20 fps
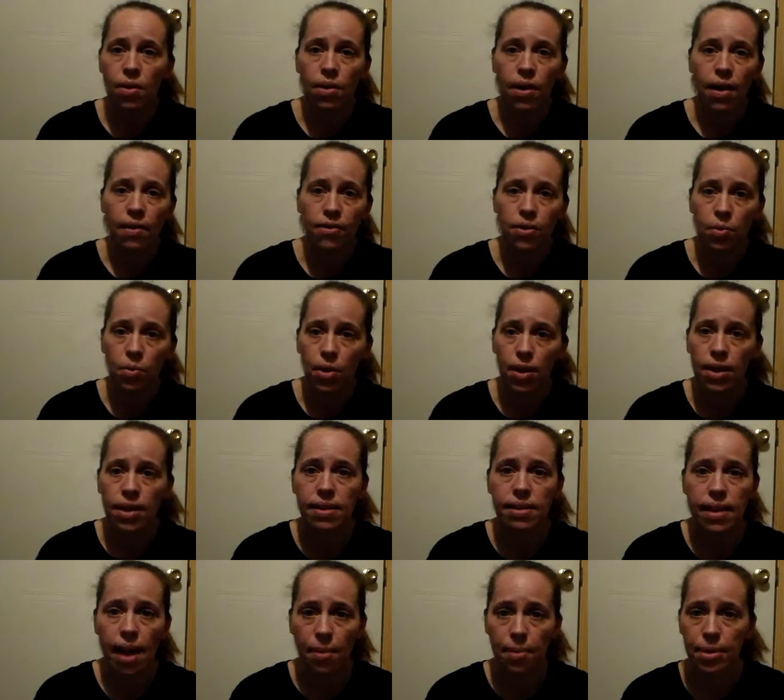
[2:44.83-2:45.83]
You don't have to
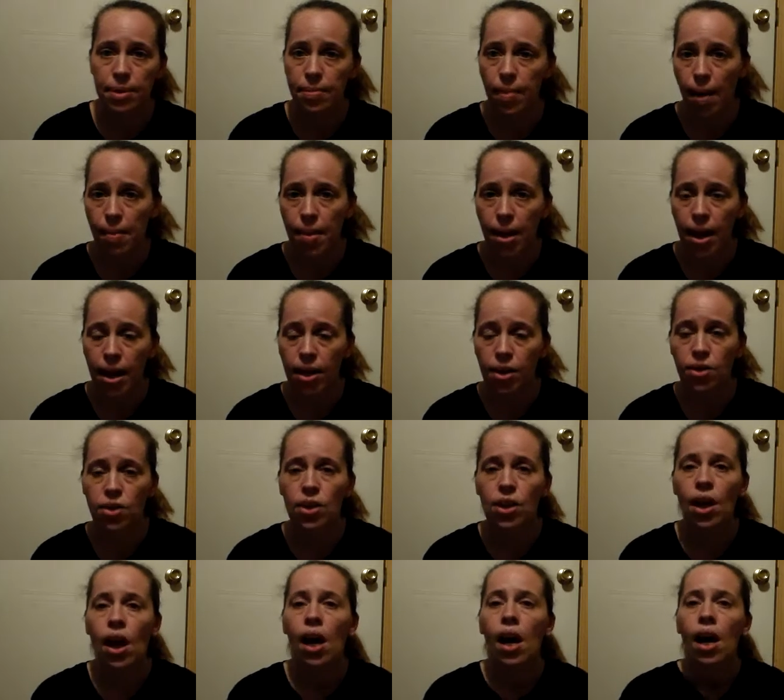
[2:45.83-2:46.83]
worry. The same as my
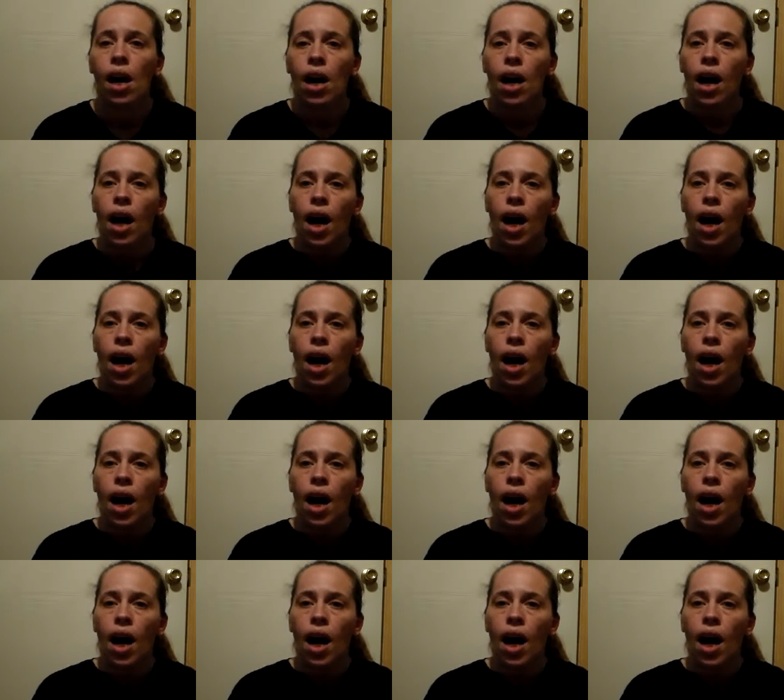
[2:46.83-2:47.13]
page.